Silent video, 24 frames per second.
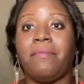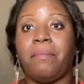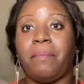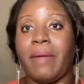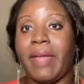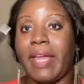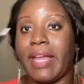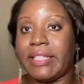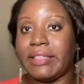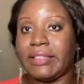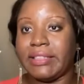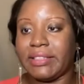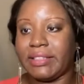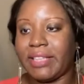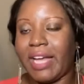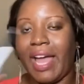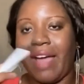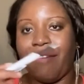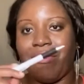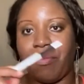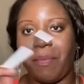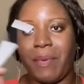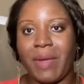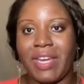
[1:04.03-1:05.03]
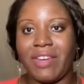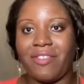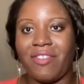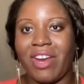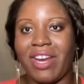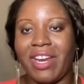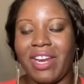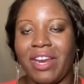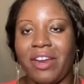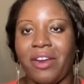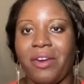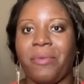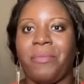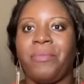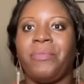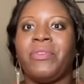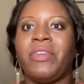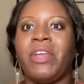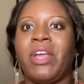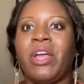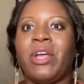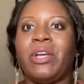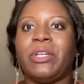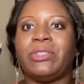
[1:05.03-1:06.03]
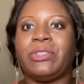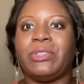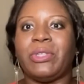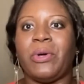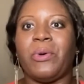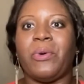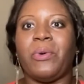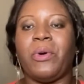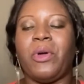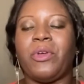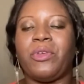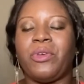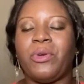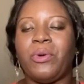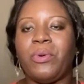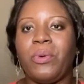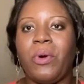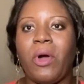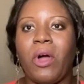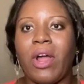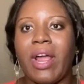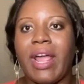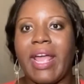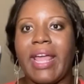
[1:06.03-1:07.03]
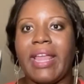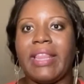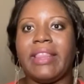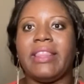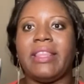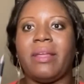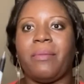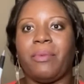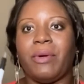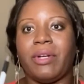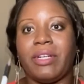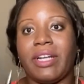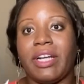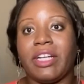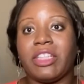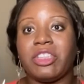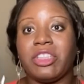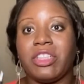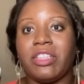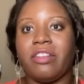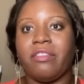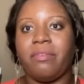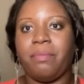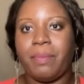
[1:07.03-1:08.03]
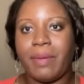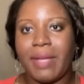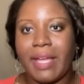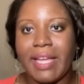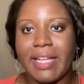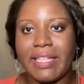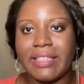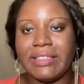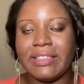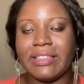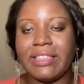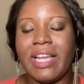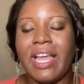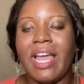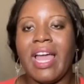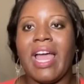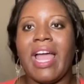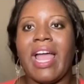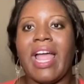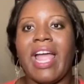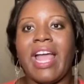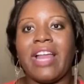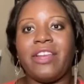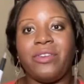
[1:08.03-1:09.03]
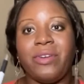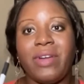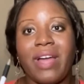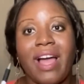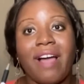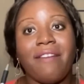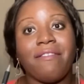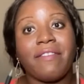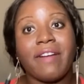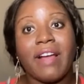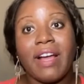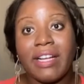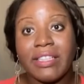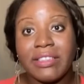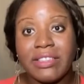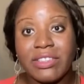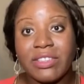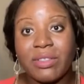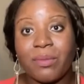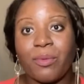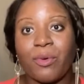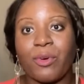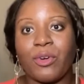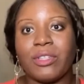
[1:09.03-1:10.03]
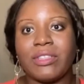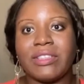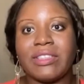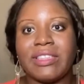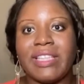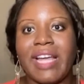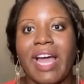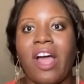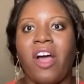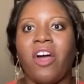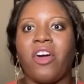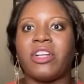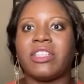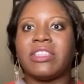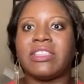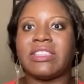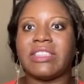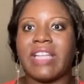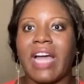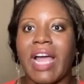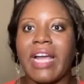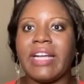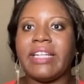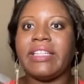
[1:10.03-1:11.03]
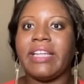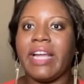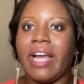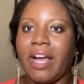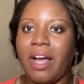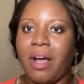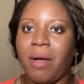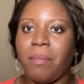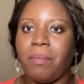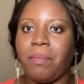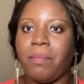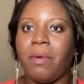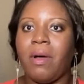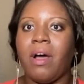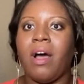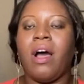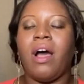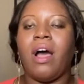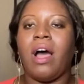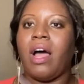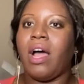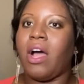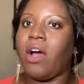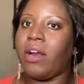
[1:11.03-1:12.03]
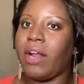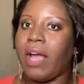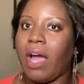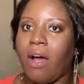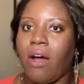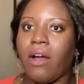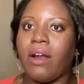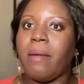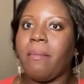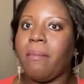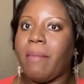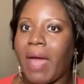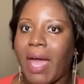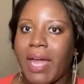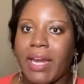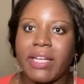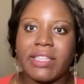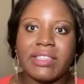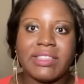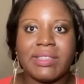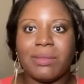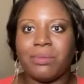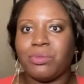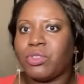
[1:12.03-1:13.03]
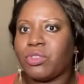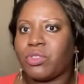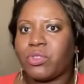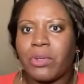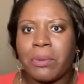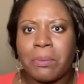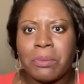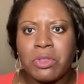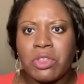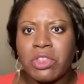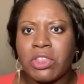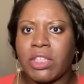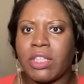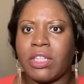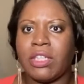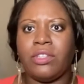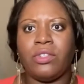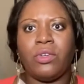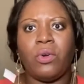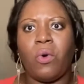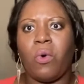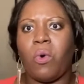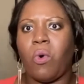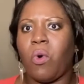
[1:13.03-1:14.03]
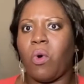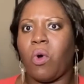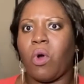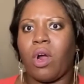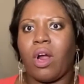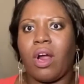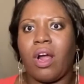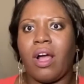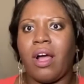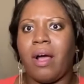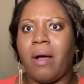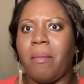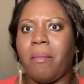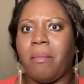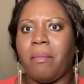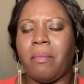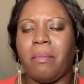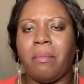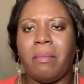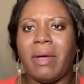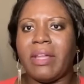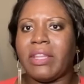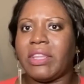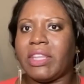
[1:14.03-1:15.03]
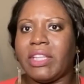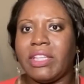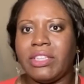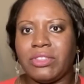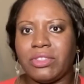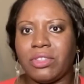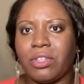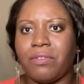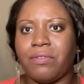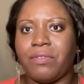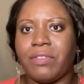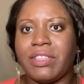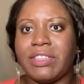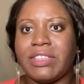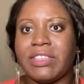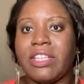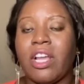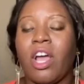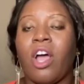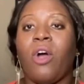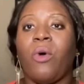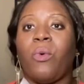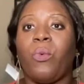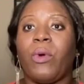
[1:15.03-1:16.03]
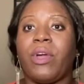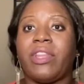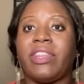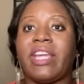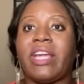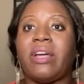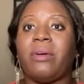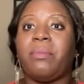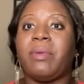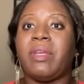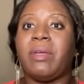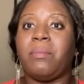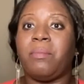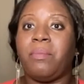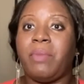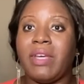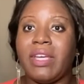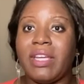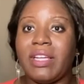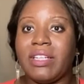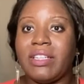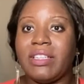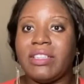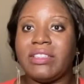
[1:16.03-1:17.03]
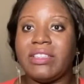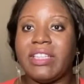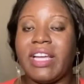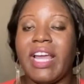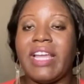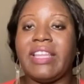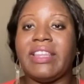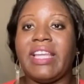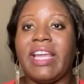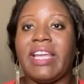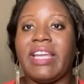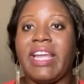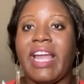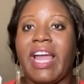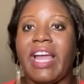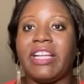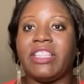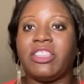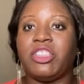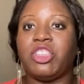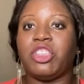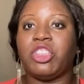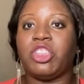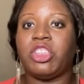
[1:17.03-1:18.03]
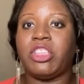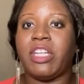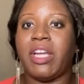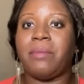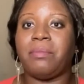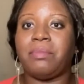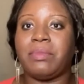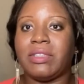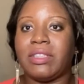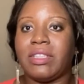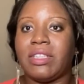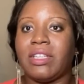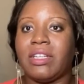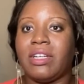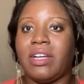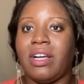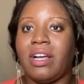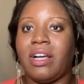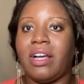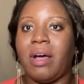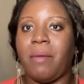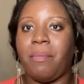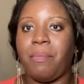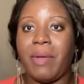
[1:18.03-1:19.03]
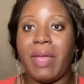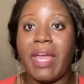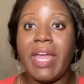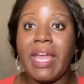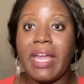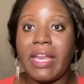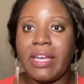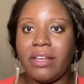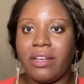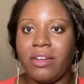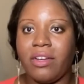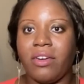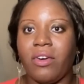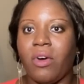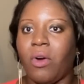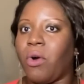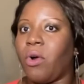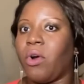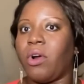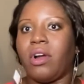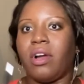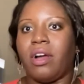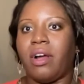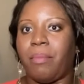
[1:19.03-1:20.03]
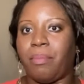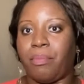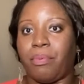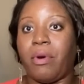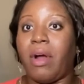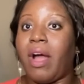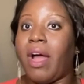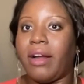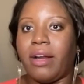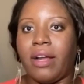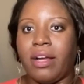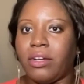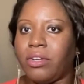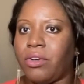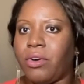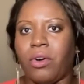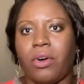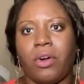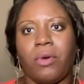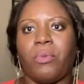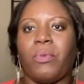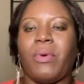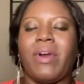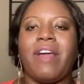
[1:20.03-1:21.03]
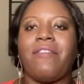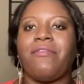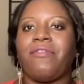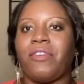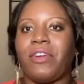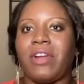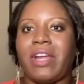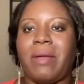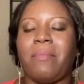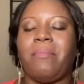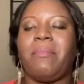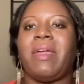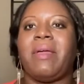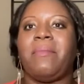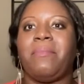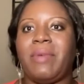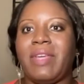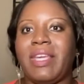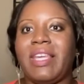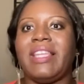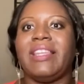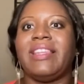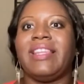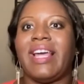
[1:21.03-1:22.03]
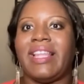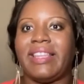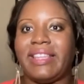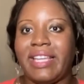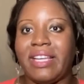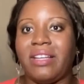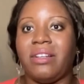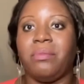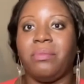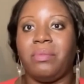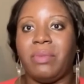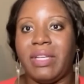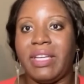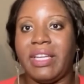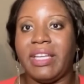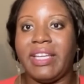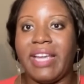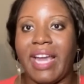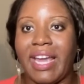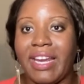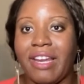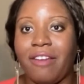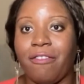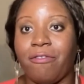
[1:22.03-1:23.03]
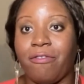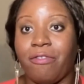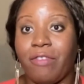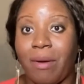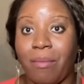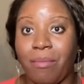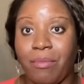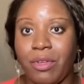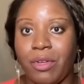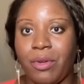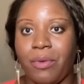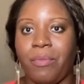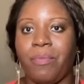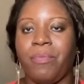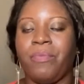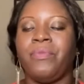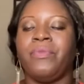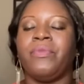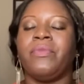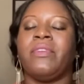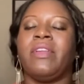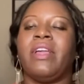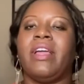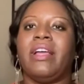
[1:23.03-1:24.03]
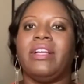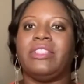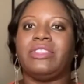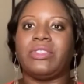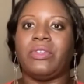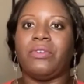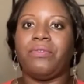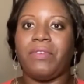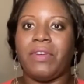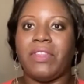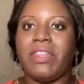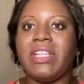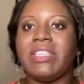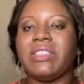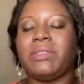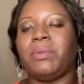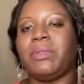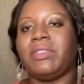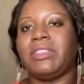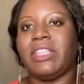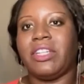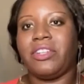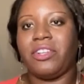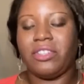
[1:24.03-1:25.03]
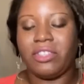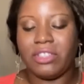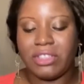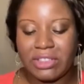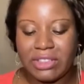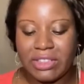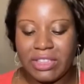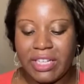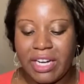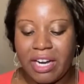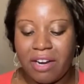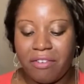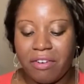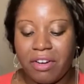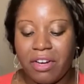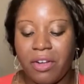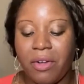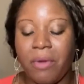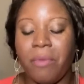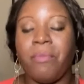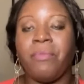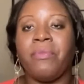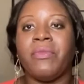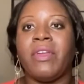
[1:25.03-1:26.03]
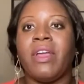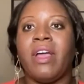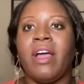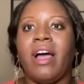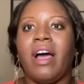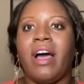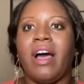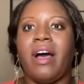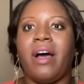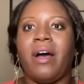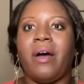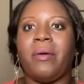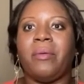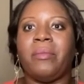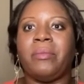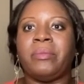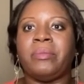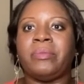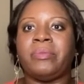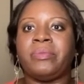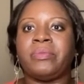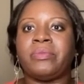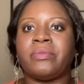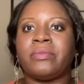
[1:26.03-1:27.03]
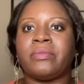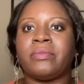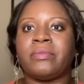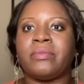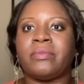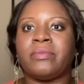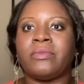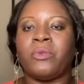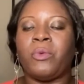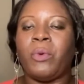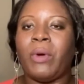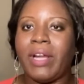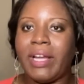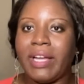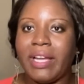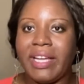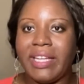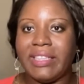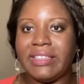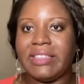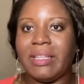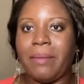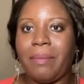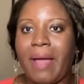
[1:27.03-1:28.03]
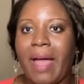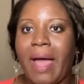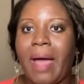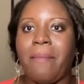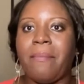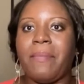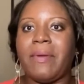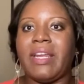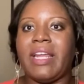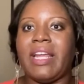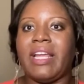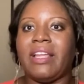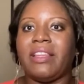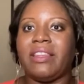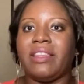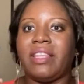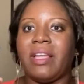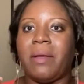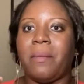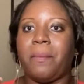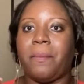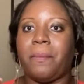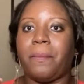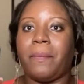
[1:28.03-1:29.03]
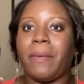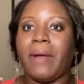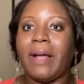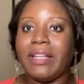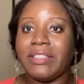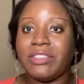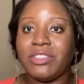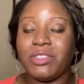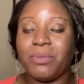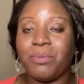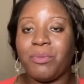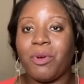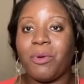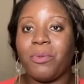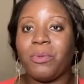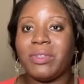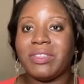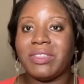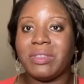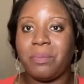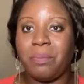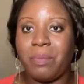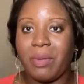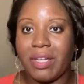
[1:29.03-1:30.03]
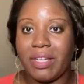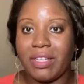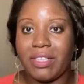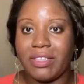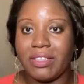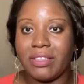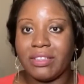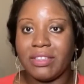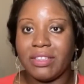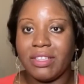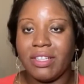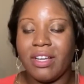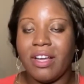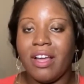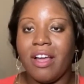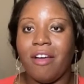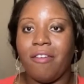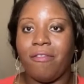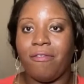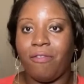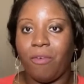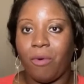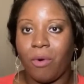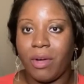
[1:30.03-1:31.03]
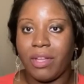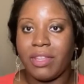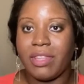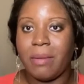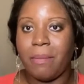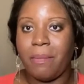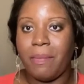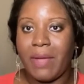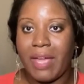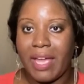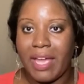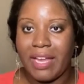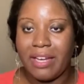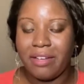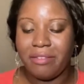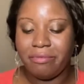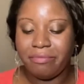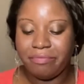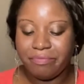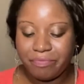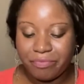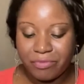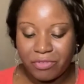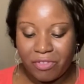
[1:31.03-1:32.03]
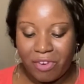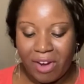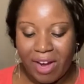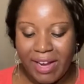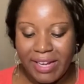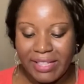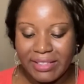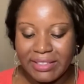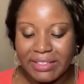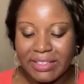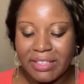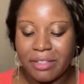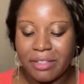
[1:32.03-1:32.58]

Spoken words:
pens. I have a pen right here. So you are in the production of pens and you have customers that are signed up on automatic subscription or monthly service where they'll be billed and they get shipped a pen or a product or whatever it may be that they'll be getting from you. So for this particular scenario, what ends up happening, the customer was billed for the pen, right?